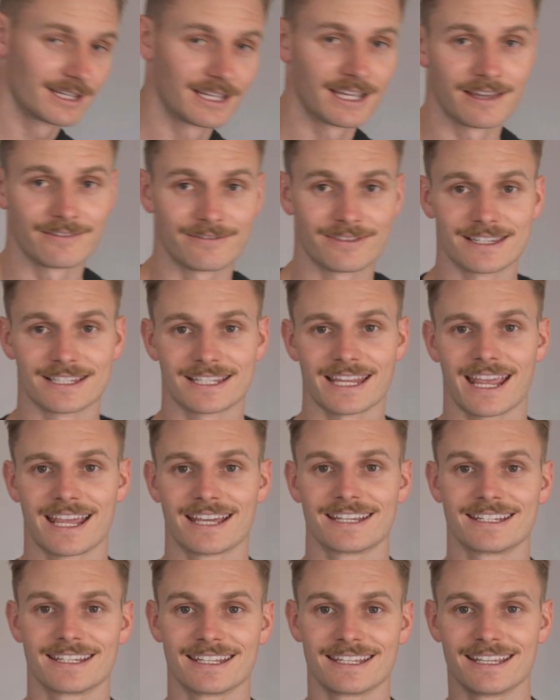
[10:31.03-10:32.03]
have this
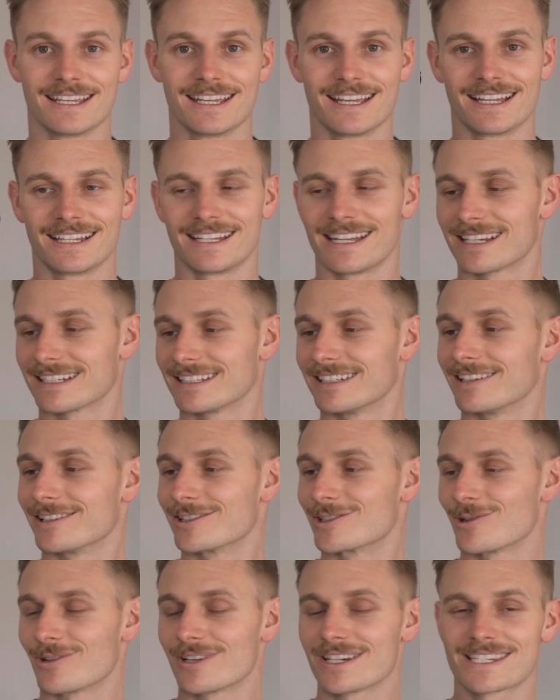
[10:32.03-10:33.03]
handy like little
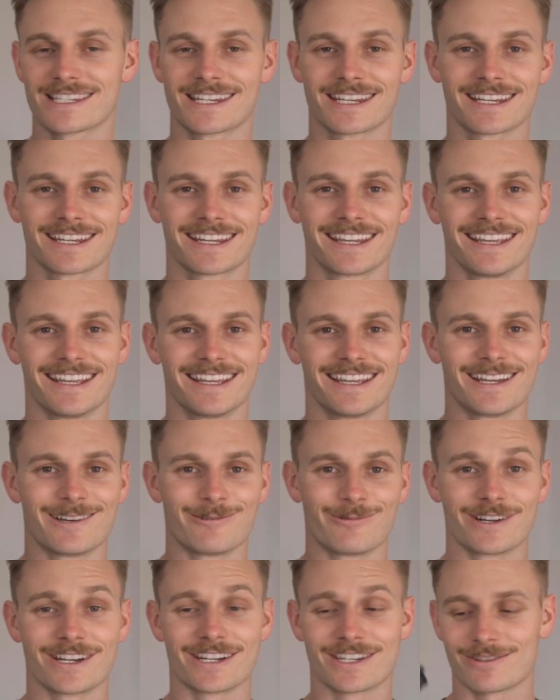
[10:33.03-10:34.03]
joystick,
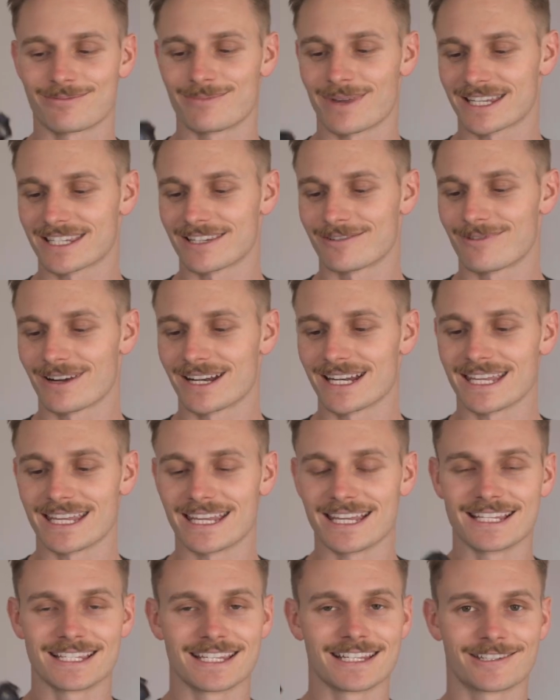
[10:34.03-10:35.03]
which makes it really
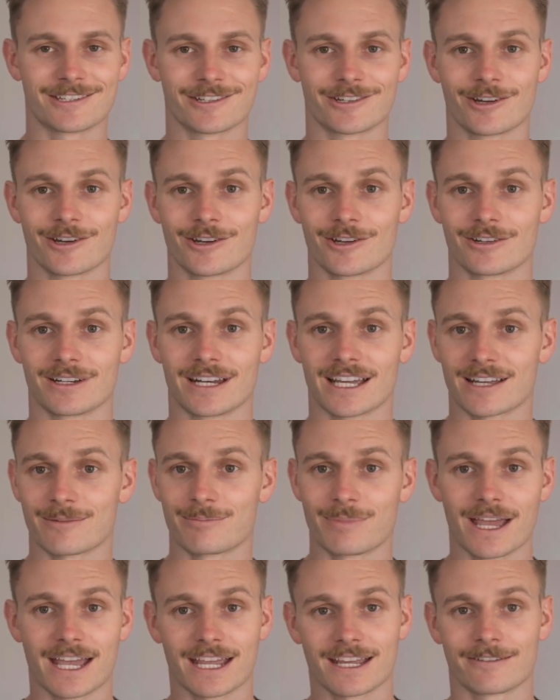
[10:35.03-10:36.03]
easy to go like
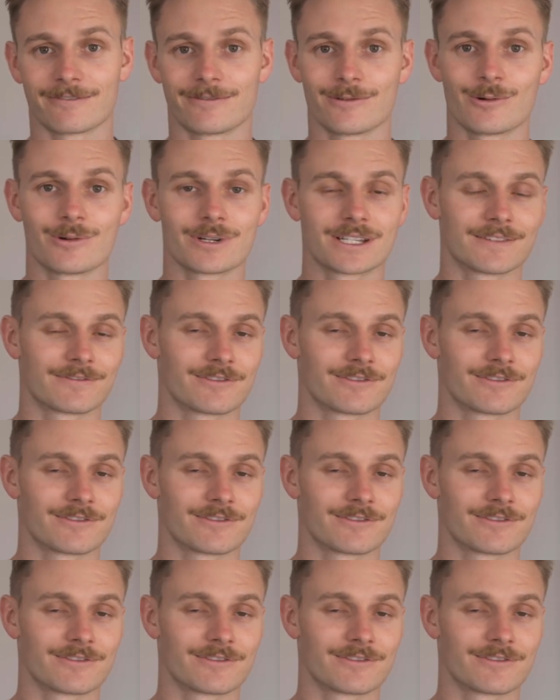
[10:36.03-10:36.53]
back and forwards.